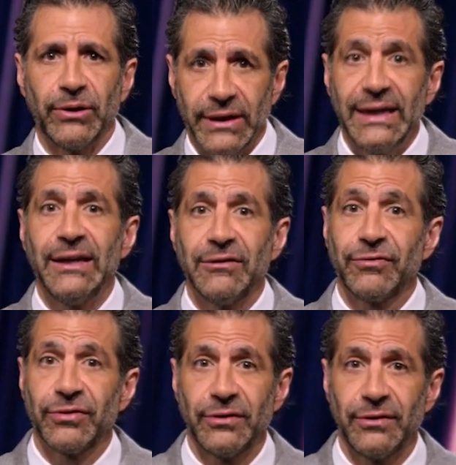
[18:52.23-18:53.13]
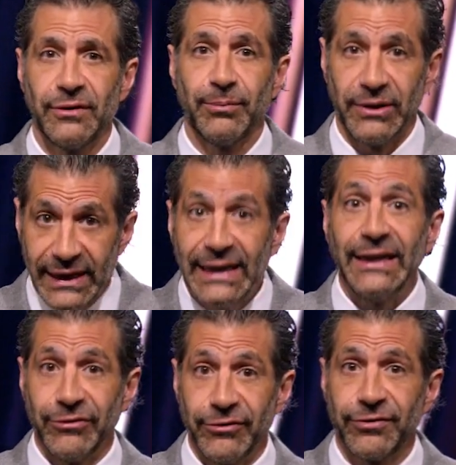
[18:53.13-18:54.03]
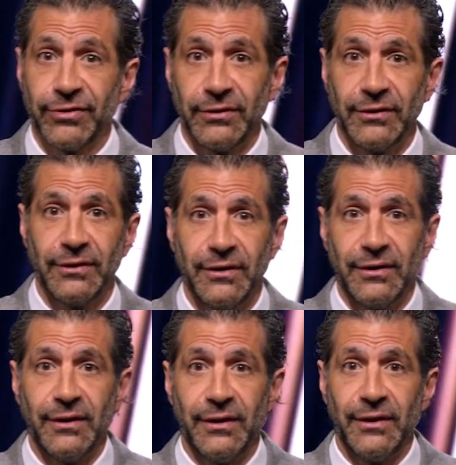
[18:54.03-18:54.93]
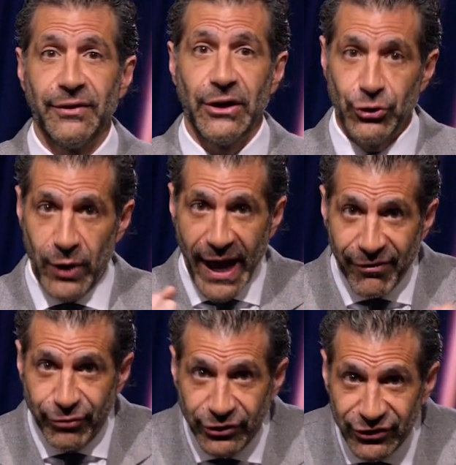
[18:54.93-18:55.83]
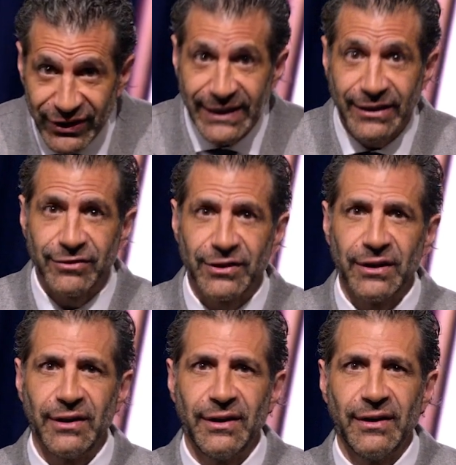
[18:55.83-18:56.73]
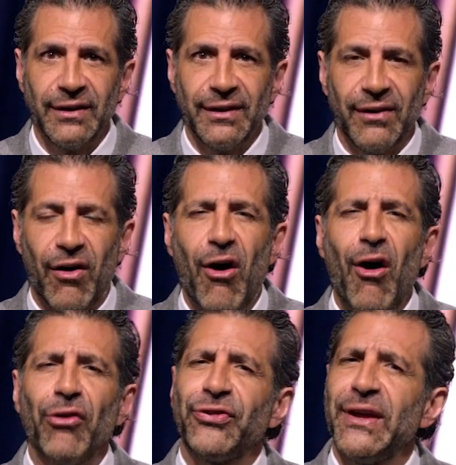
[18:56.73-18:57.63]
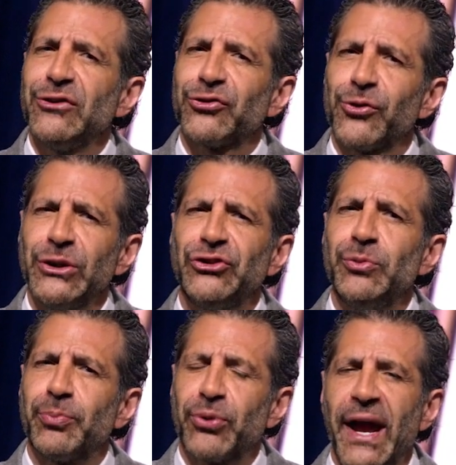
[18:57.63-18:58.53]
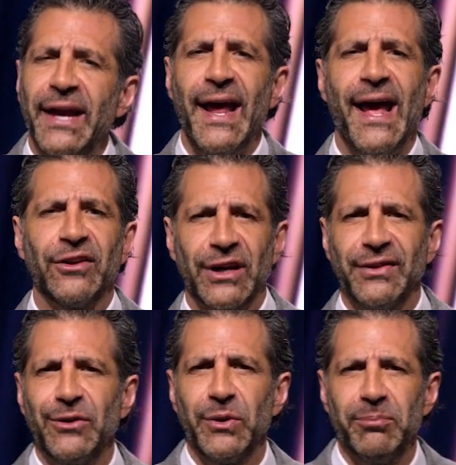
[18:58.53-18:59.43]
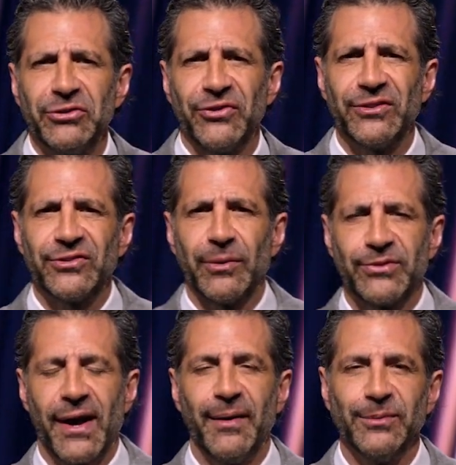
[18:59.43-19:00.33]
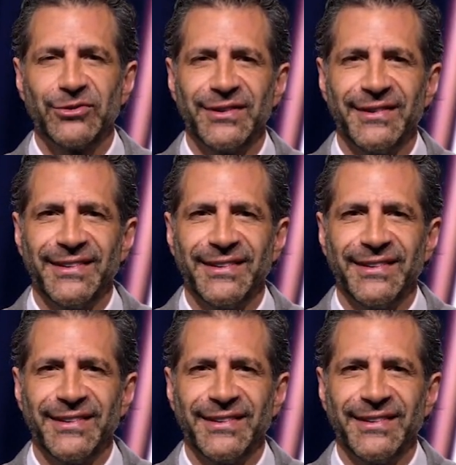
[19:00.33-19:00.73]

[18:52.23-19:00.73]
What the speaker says: believe that you have received all things for which you pray and ask. I think we miss this sometimes.